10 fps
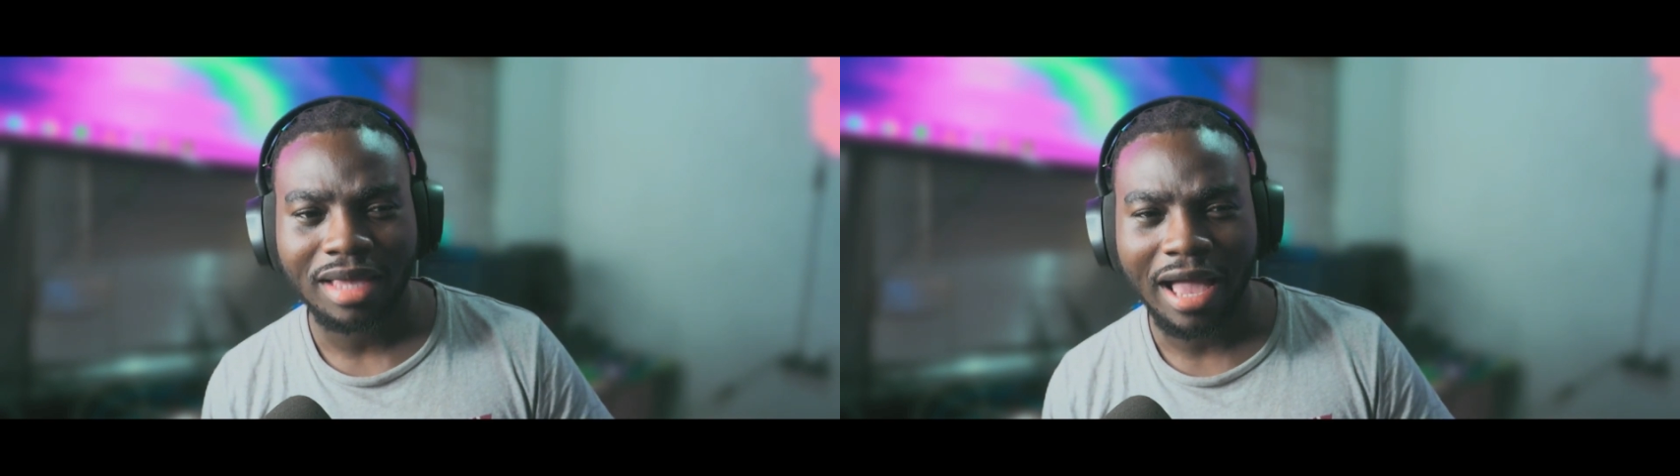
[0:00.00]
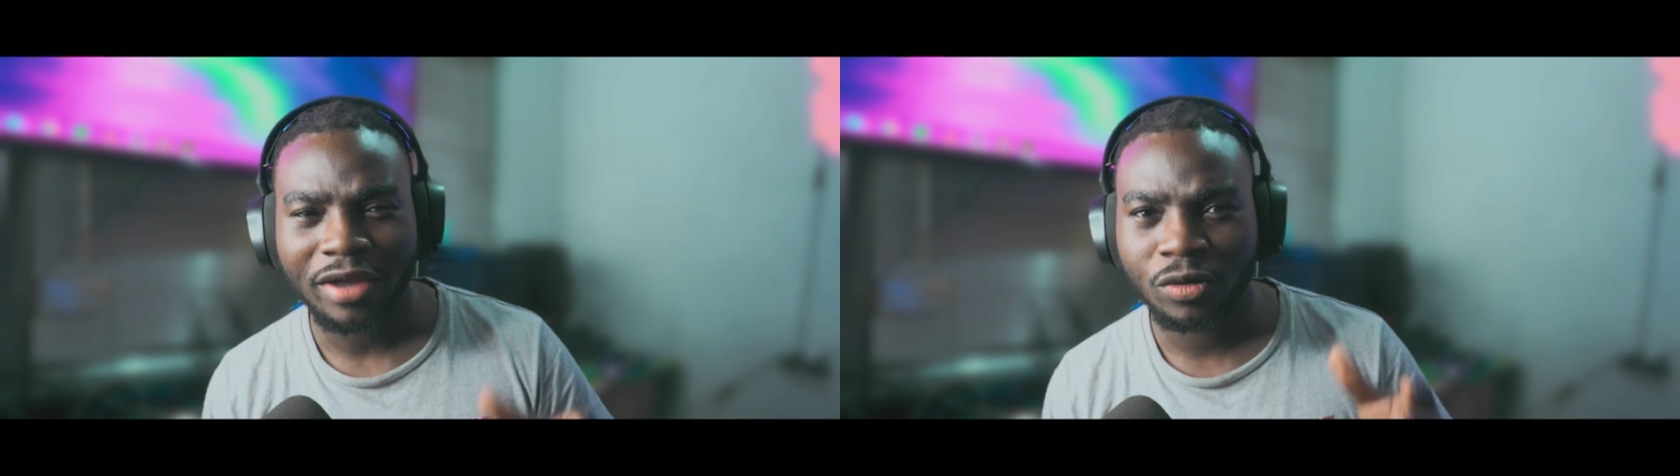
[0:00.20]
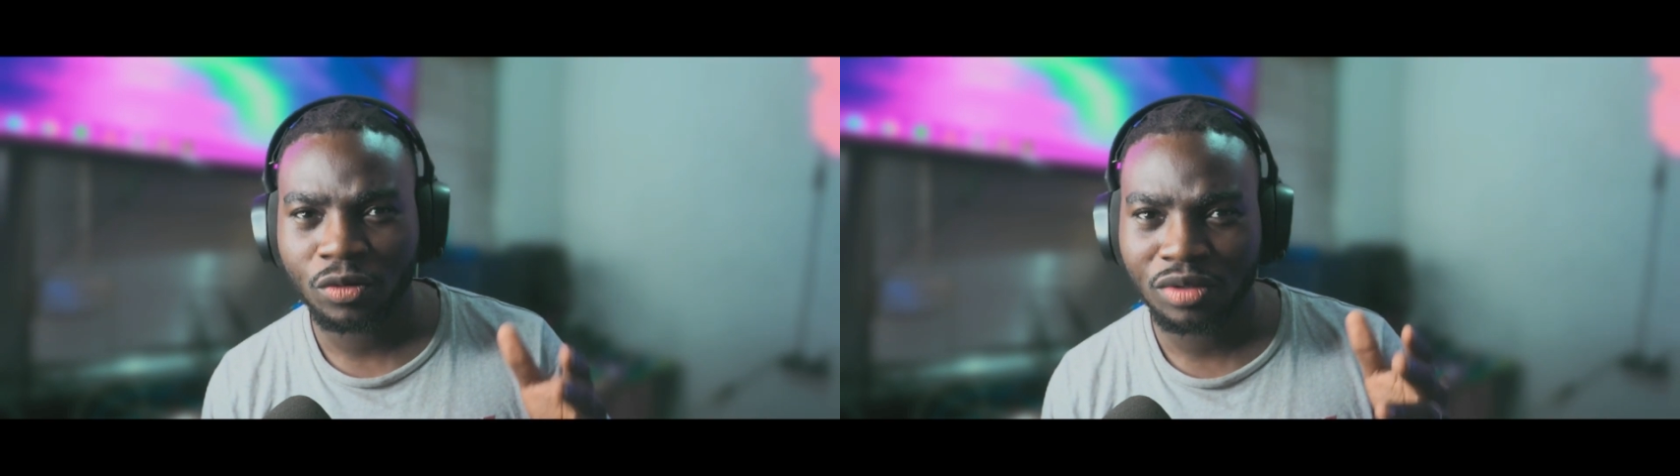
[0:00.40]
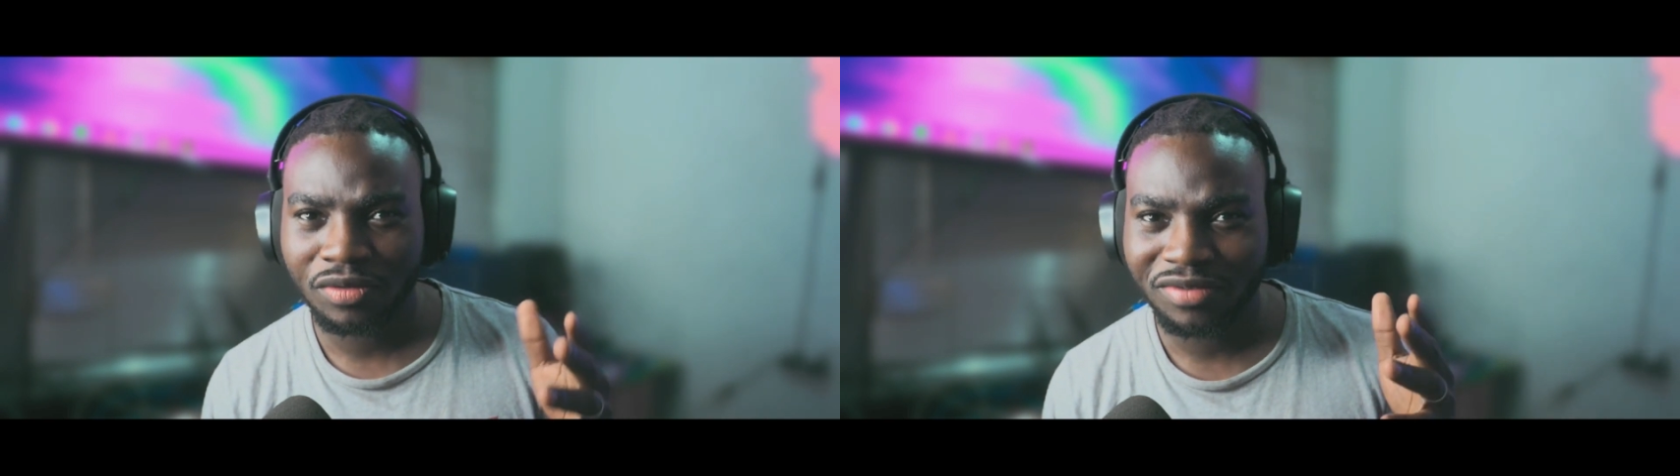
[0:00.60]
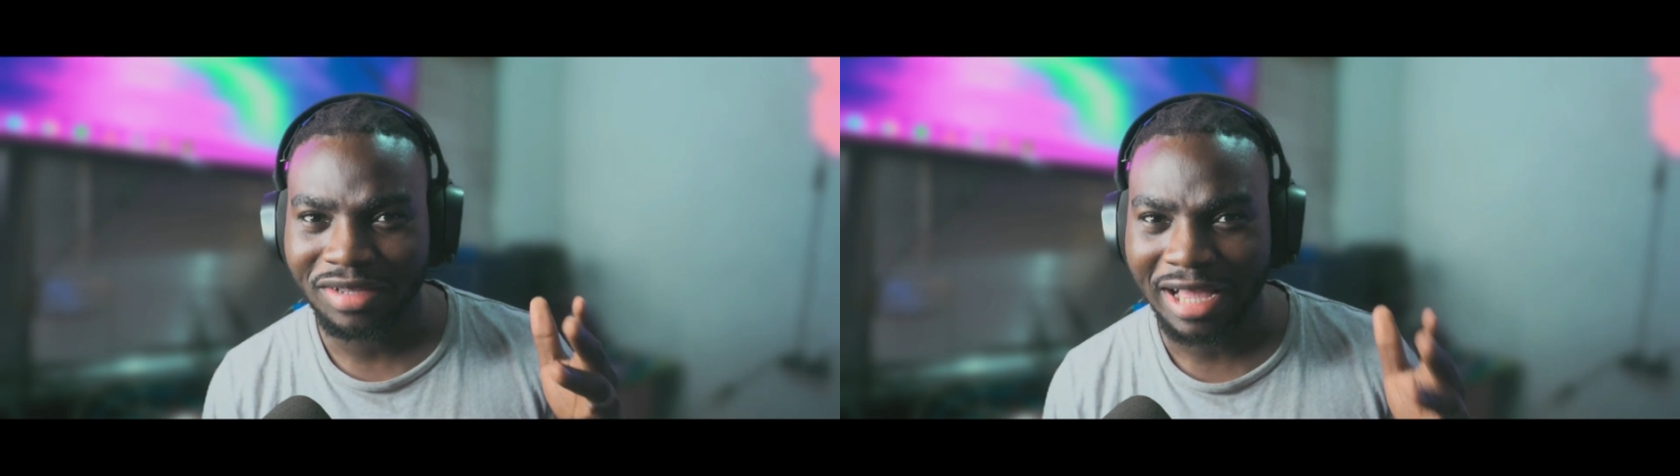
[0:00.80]
I could
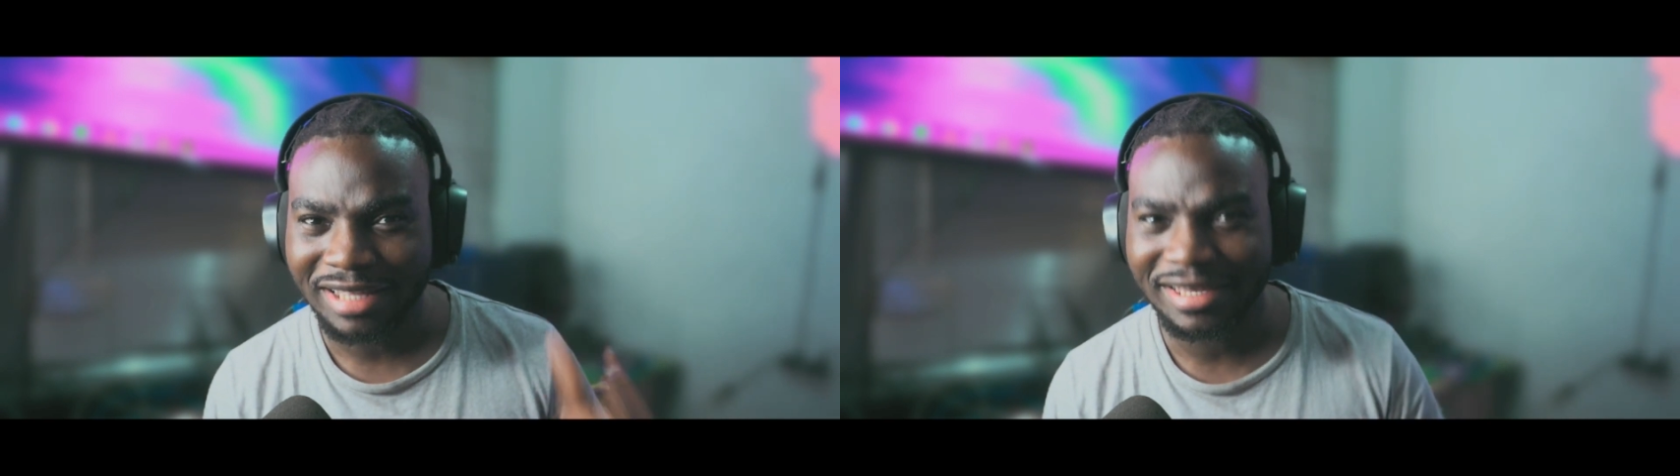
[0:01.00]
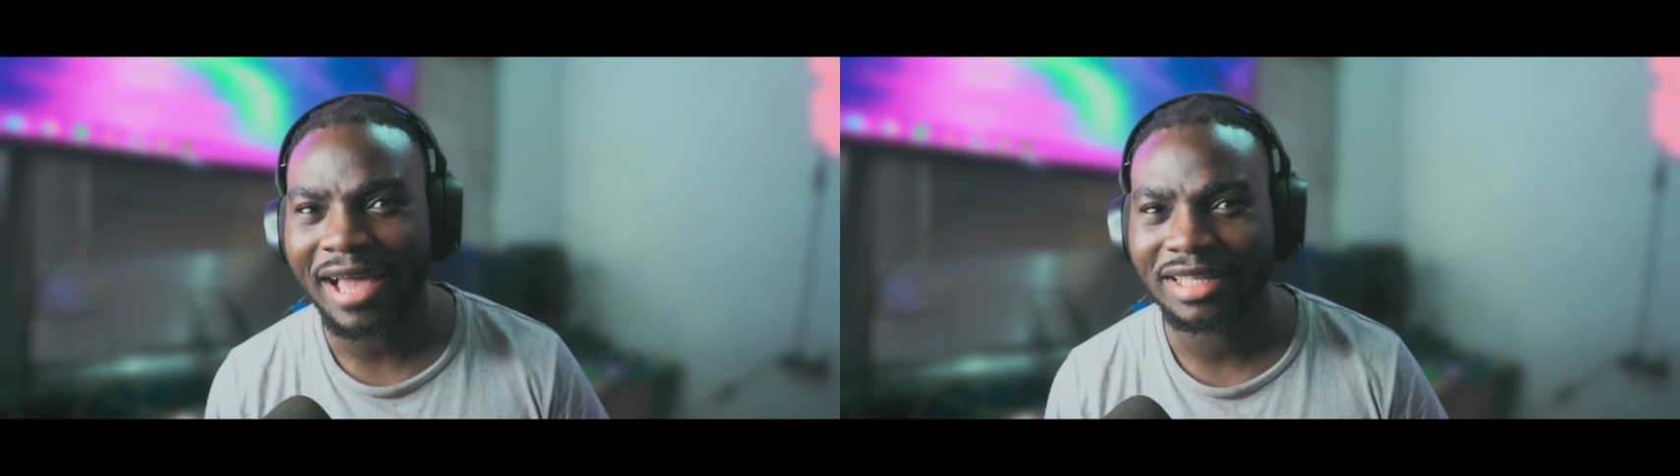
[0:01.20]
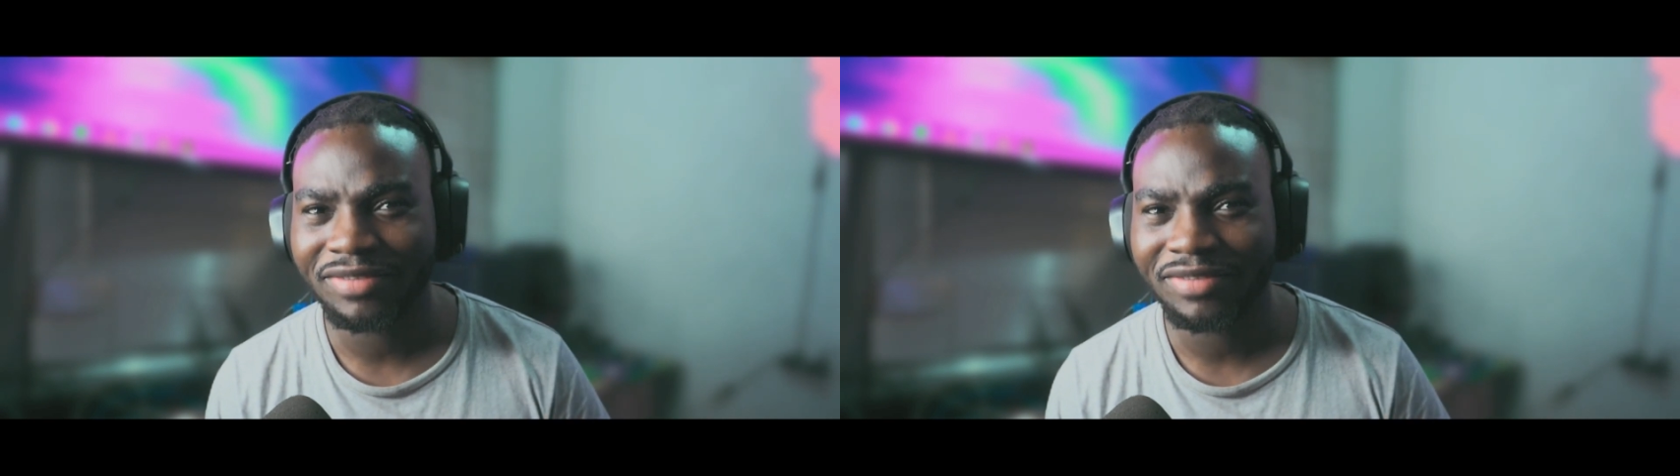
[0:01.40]
have attacked.